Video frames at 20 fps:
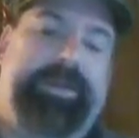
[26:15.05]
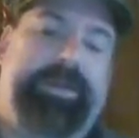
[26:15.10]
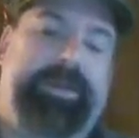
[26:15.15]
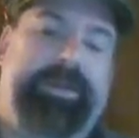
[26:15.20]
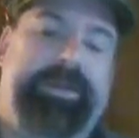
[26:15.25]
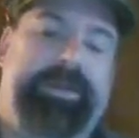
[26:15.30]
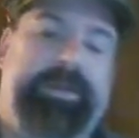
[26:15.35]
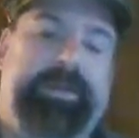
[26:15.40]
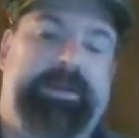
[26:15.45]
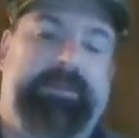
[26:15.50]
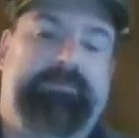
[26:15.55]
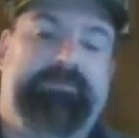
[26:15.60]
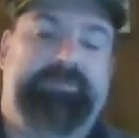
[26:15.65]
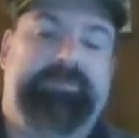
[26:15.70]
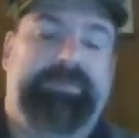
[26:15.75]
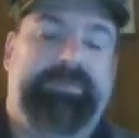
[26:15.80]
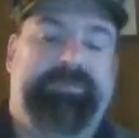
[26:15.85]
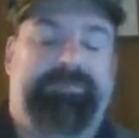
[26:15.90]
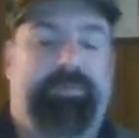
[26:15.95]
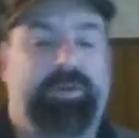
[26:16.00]

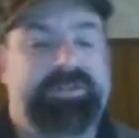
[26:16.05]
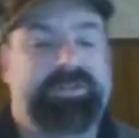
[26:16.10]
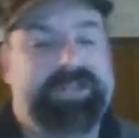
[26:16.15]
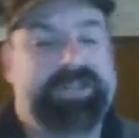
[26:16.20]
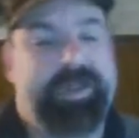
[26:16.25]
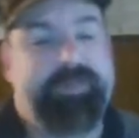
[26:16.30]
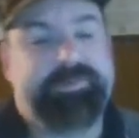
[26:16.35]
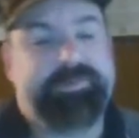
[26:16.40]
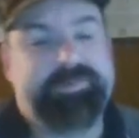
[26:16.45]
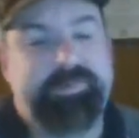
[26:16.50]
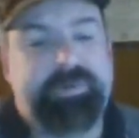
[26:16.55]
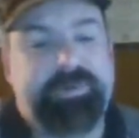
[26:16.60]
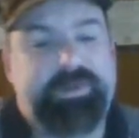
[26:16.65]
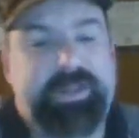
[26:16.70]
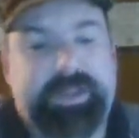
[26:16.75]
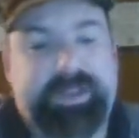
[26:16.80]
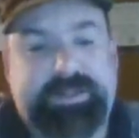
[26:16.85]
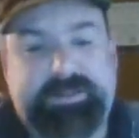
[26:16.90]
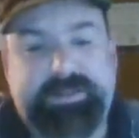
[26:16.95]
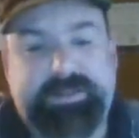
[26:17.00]
4 times more
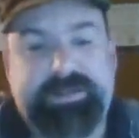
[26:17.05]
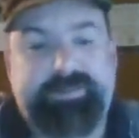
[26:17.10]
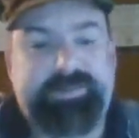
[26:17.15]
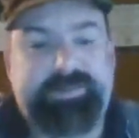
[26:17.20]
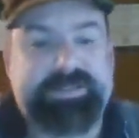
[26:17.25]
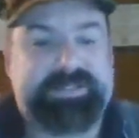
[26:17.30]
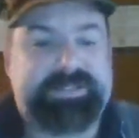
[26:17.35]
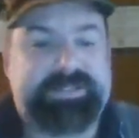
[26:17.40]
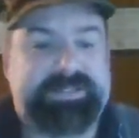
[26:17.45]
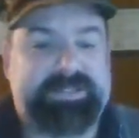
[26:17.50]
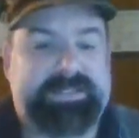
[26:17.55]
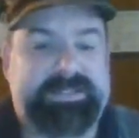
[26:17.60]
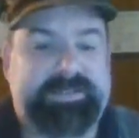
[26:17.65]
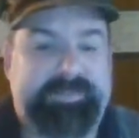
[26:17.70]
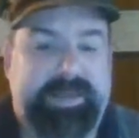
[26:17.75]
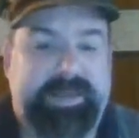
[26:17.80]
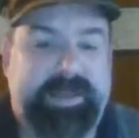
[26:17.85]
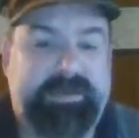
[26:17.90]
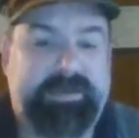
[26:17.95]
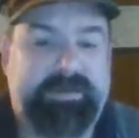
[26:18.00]
likely to be
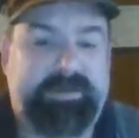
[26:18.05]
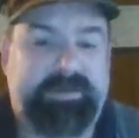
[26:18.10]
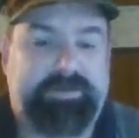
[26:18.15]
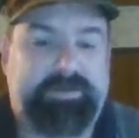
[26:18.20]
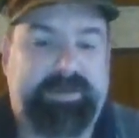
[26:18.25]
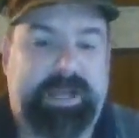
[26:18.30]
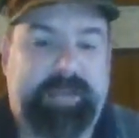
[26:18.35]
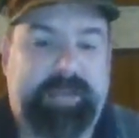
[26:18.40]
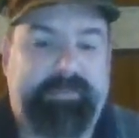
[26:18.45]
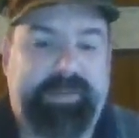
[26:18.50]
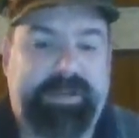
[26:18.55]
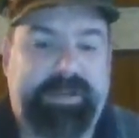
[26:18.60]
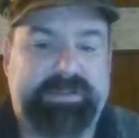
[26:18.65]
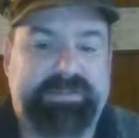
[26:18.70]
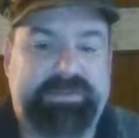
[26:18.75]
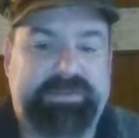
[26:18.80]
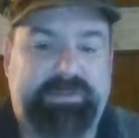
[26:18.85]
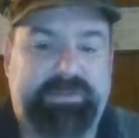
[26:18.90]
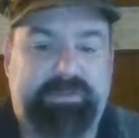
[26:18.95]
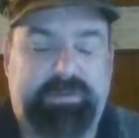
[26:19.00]
suspended or drop out of
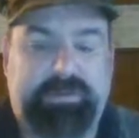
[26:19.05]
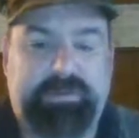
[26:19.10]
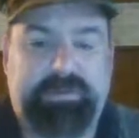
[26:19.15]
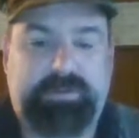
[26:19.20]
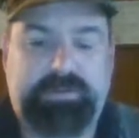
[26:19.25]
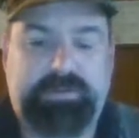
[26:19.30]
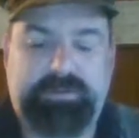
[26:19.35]
school.